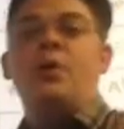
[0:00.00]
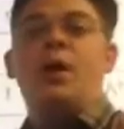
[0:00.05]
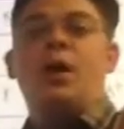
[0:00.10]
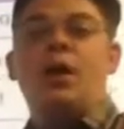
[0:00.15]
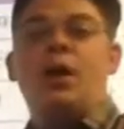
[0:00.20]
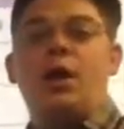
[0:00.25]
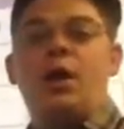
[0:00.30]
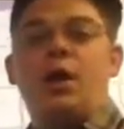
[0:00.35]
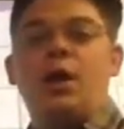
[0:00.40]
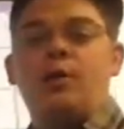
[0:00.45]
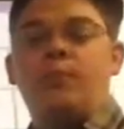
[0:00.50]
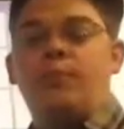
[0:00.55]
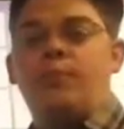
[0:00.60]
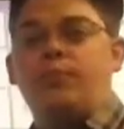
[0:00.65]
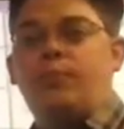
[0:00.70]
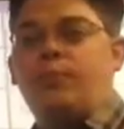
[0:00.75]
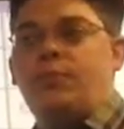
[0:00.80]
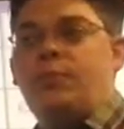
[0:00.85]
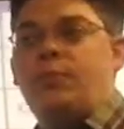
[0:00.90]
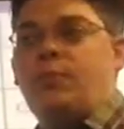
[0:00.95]

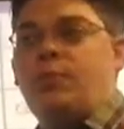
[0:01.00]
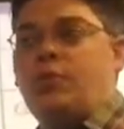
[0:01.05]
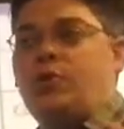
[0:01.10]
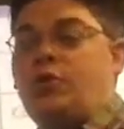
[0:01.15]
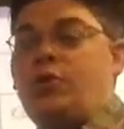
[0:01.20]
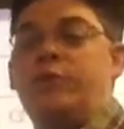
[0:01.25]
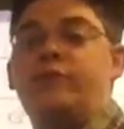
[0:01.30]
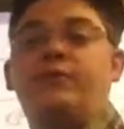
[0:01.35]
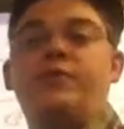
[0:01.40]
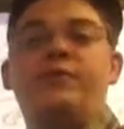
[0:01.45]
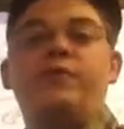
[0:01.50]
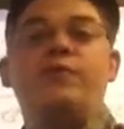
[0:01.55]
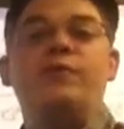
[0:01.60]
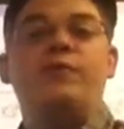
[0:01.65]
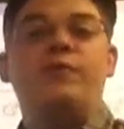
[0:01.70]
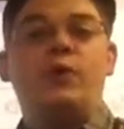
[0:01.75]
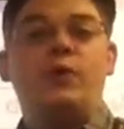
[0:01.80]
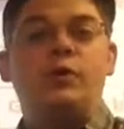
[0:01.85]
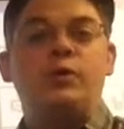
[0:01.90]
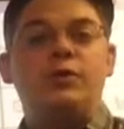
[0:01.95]
you have a different
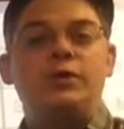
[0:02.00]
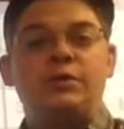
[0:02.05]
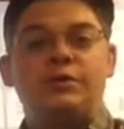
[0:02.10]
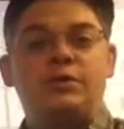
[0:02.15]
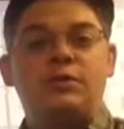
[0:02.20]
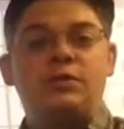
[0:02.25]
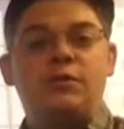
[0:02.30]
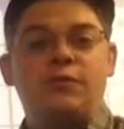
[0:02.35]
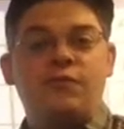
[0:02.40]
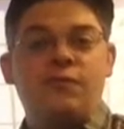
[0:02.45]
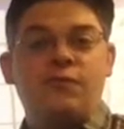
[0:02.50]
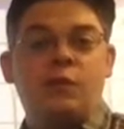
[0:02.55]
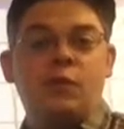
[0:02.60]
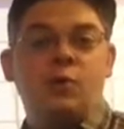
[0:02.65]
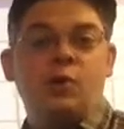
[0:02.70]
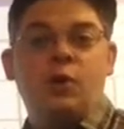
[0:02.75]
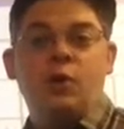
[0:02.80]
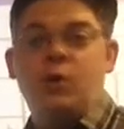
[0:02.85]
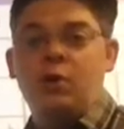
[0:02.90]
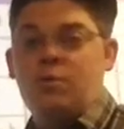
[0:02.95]
vocalist
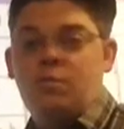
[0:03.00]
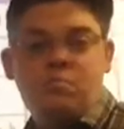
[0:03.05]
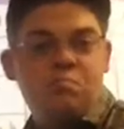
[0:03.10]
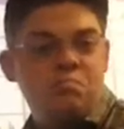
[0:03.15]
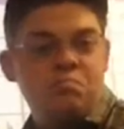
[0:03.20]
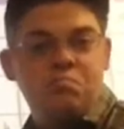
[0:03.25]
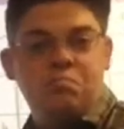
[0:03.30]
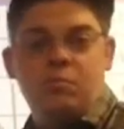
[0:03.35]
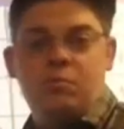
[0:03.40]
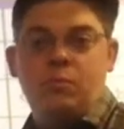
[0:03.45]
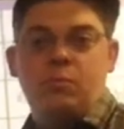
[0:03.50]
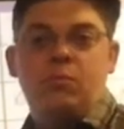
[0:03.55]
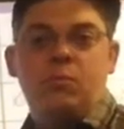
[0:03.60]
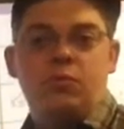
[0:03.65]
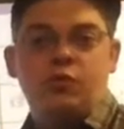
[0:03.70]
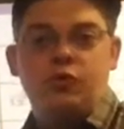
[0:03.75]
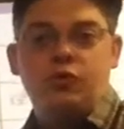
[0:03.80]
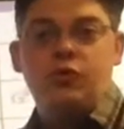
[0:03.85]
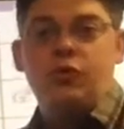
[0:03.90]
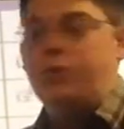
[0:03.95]
for
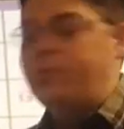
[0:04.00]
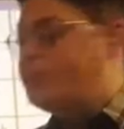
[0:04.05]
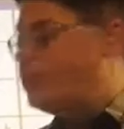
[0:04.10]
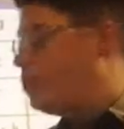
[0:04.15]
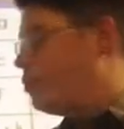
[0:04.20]
the group you're